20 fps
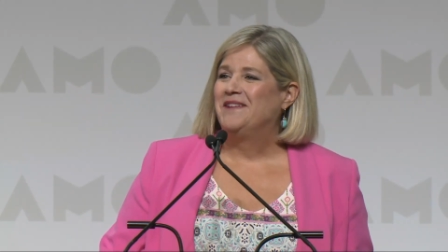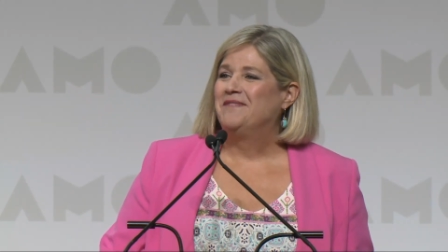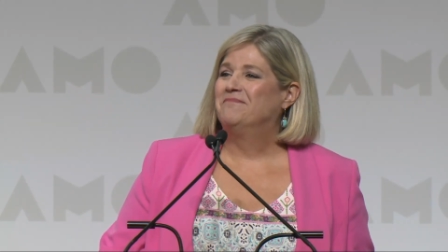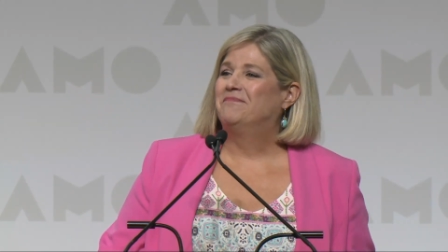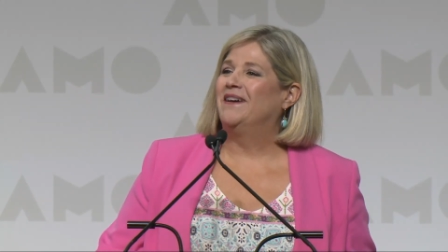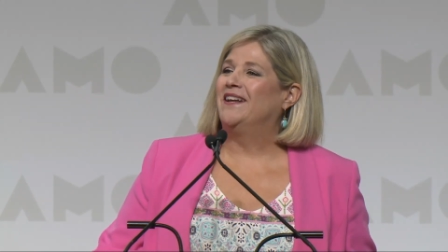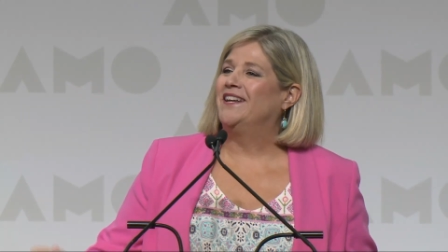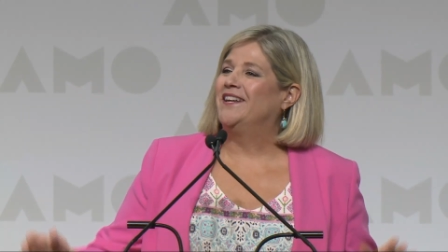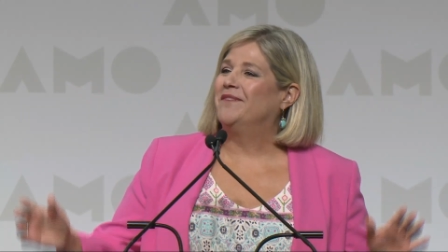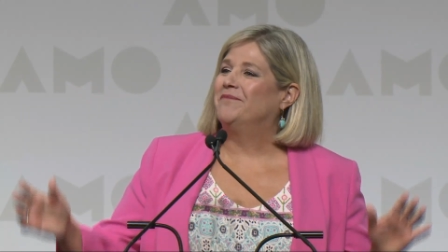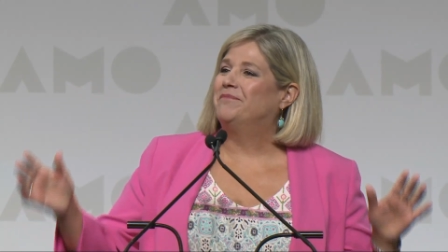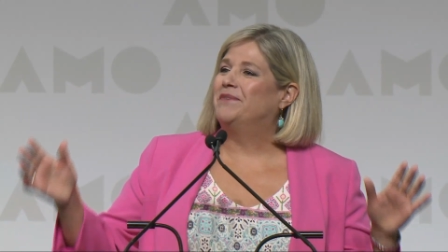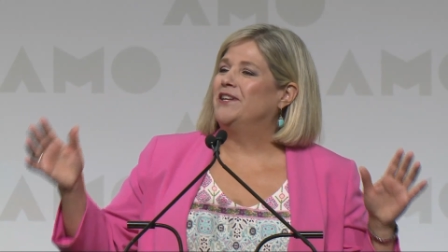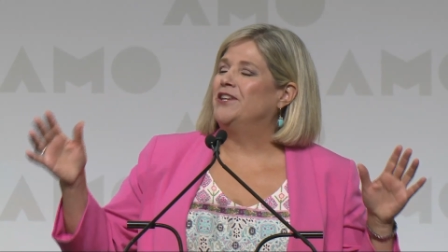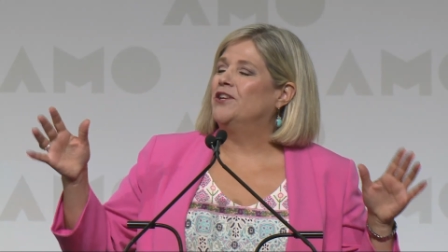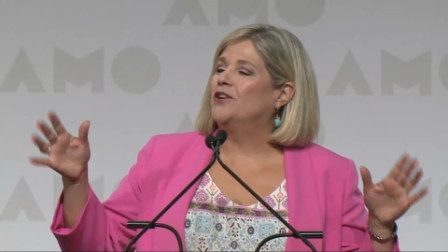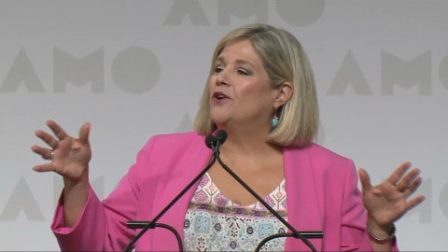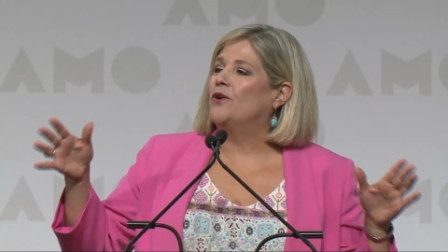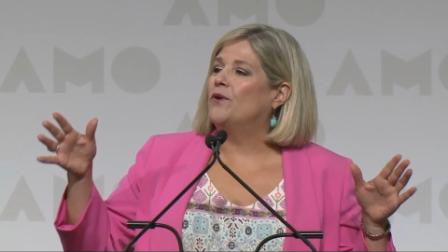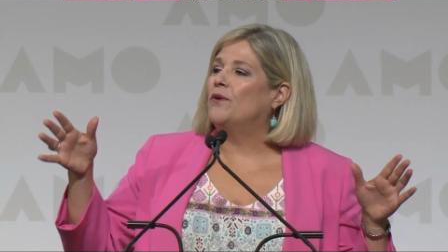But
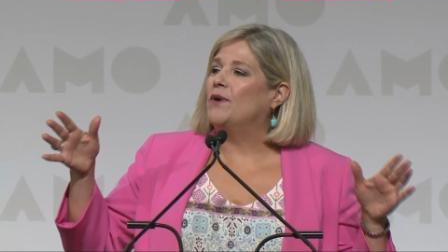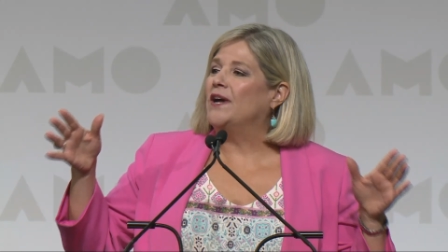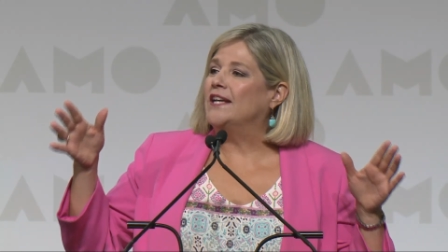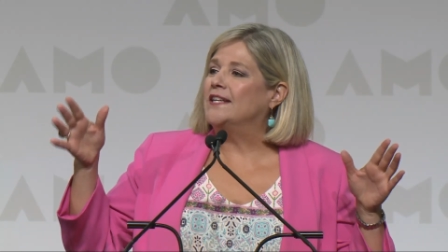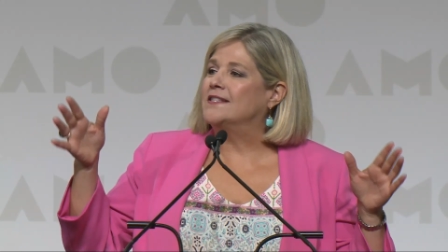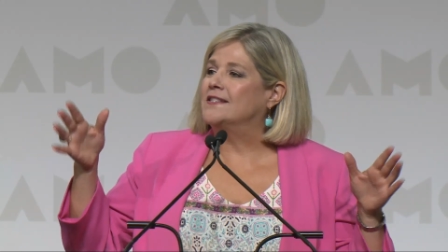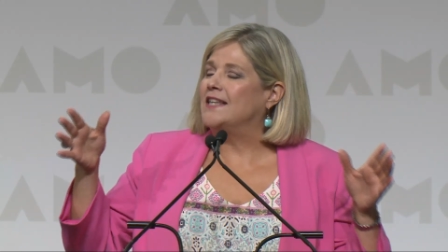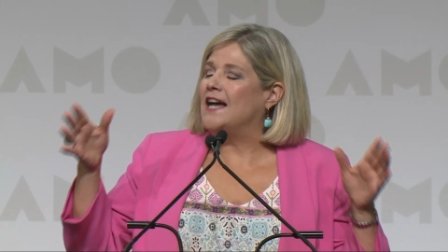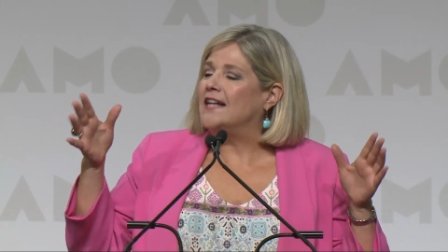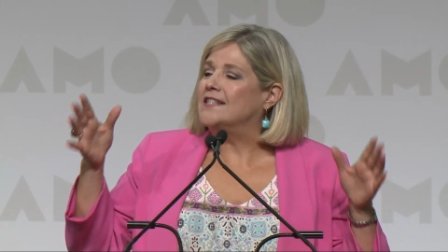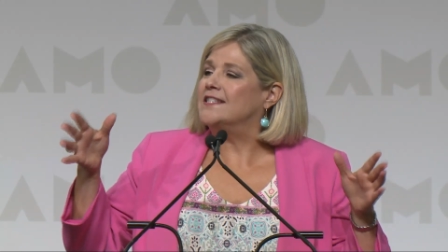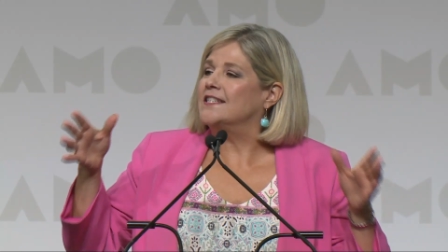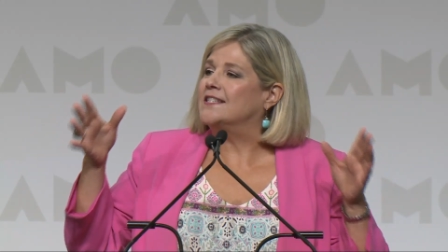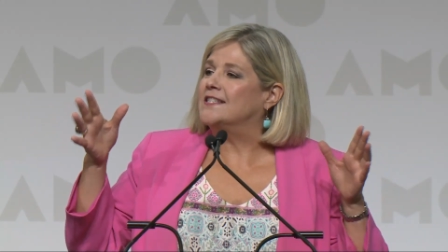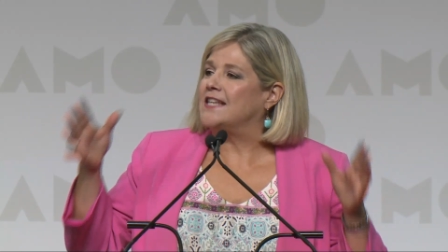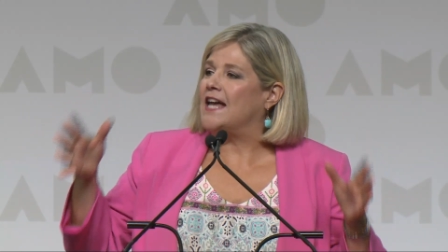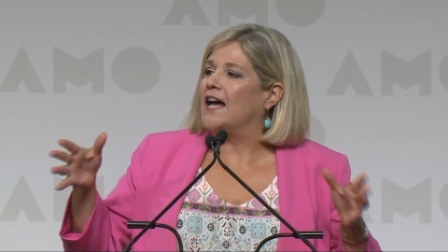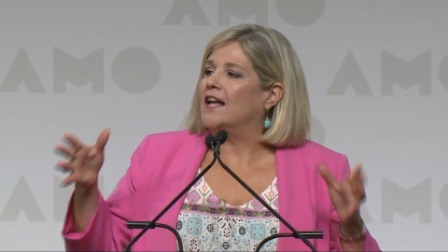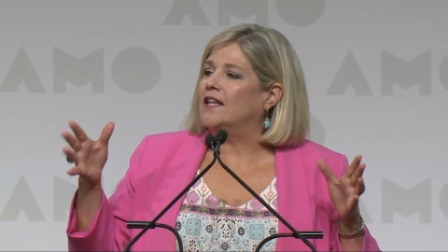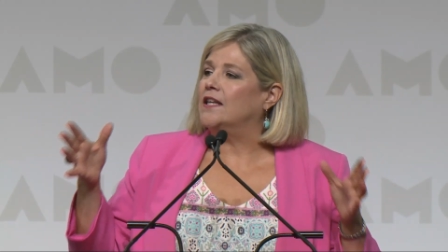you know, that's
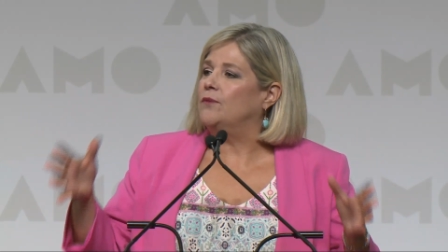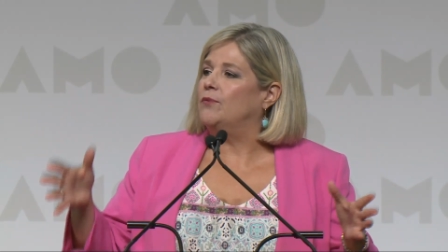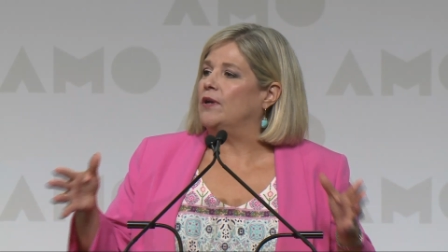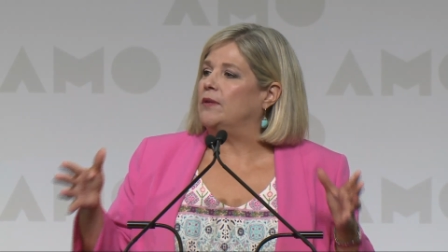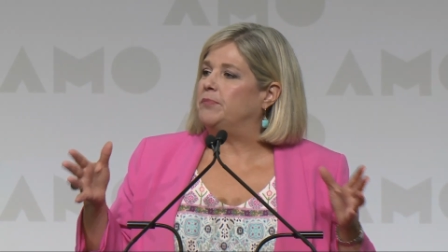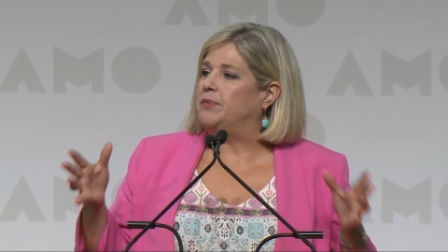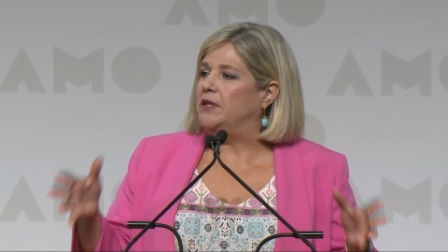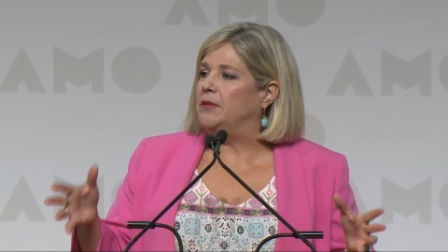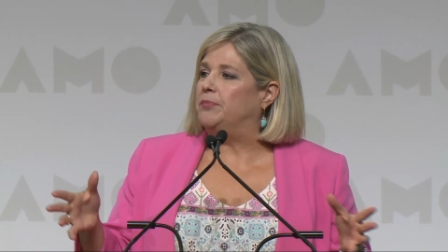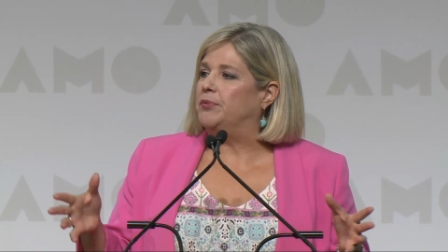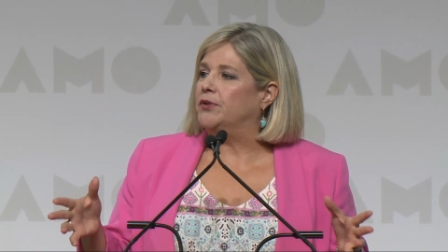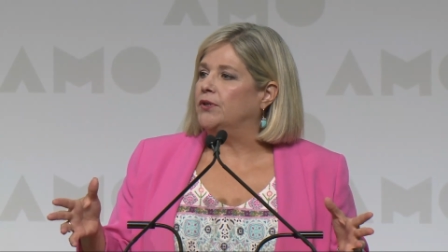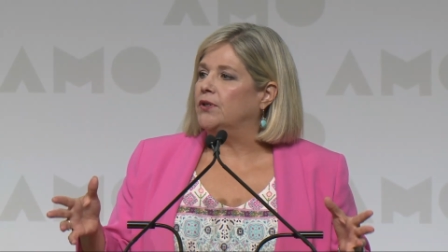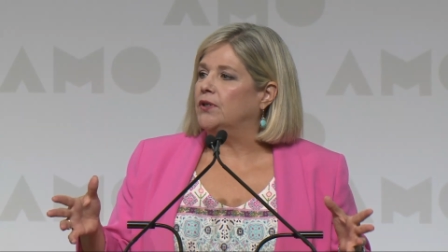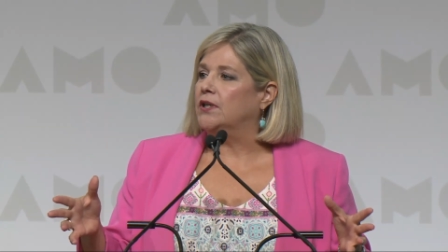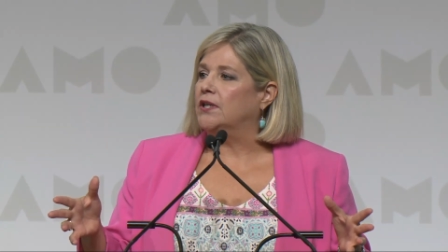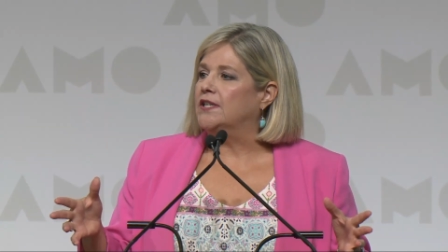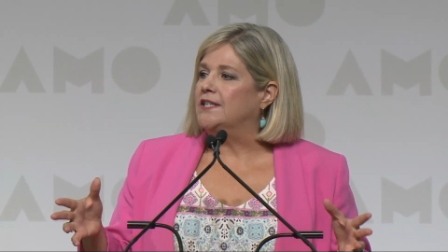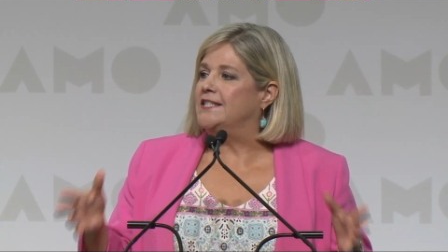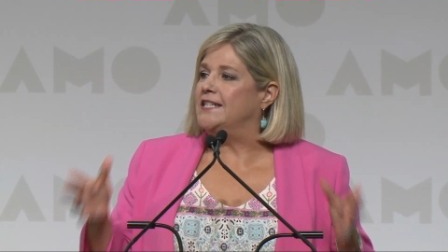exactly what people
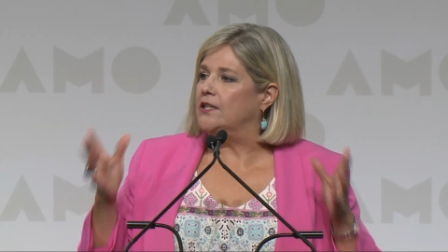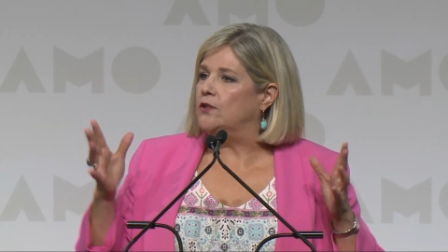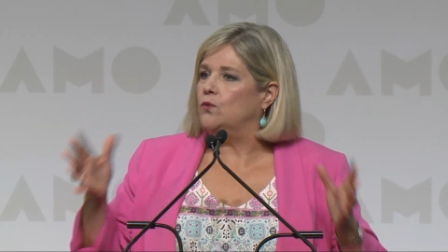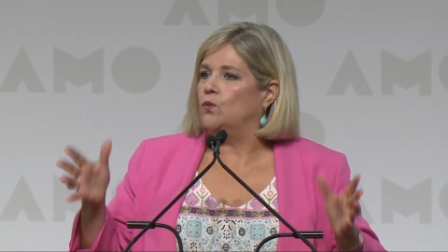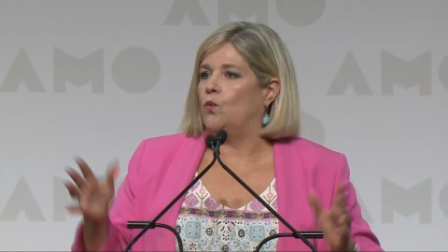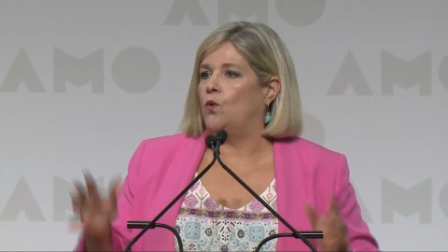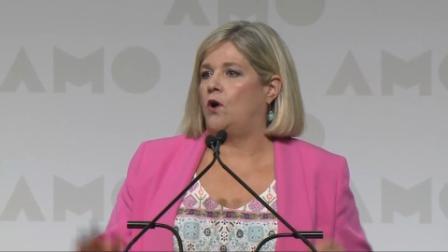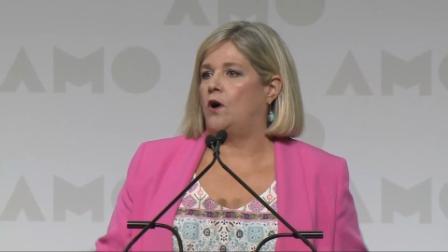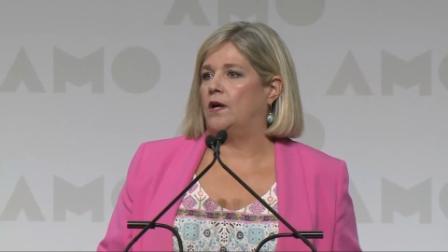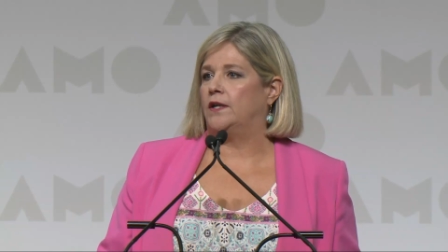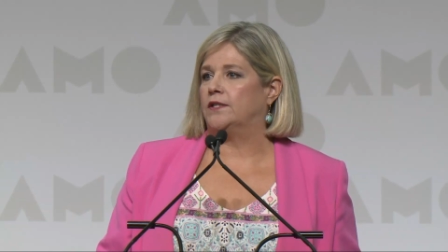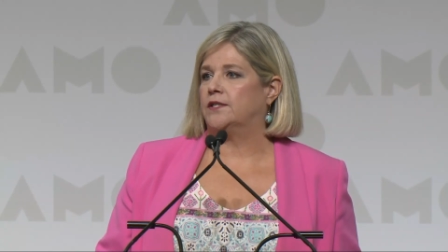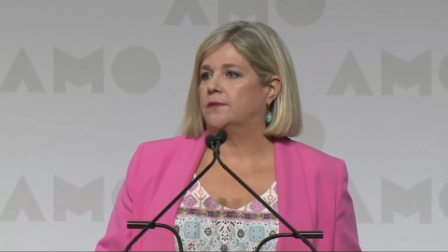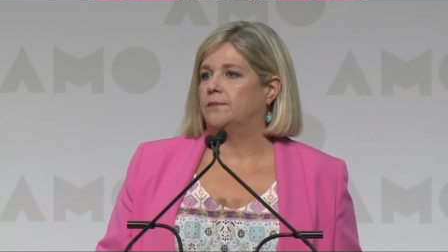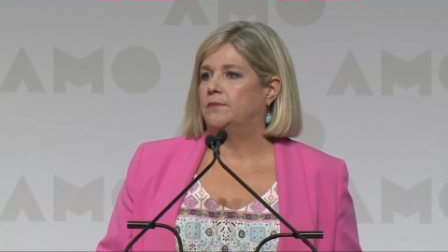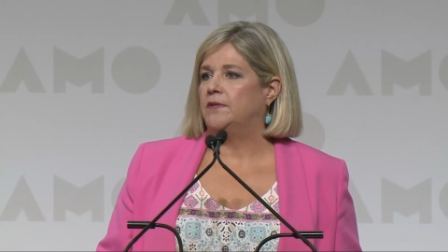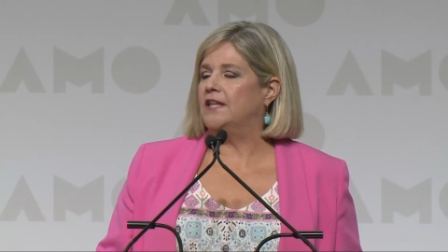didn't want.